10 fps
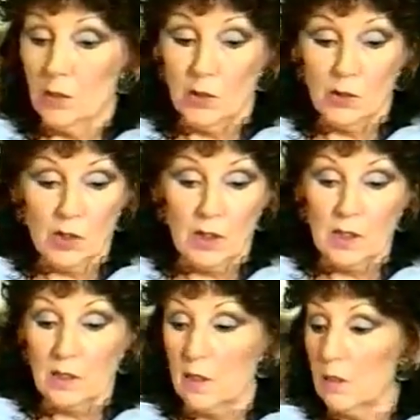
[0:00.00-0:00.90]
so you'd see
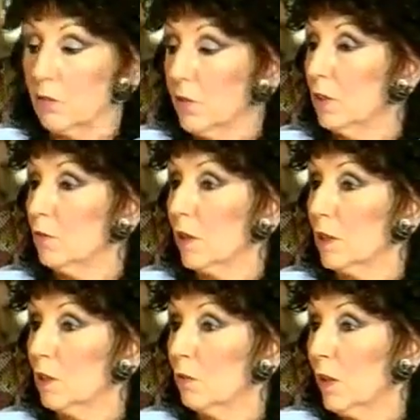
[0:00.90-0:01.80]
these little feet
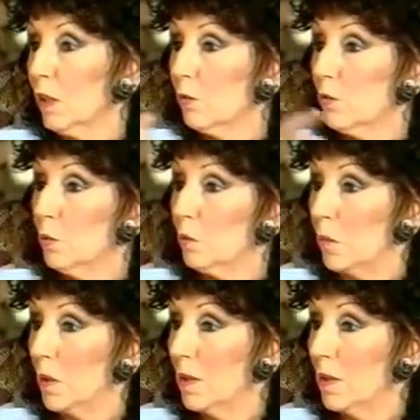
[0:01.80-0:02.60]
running around the room.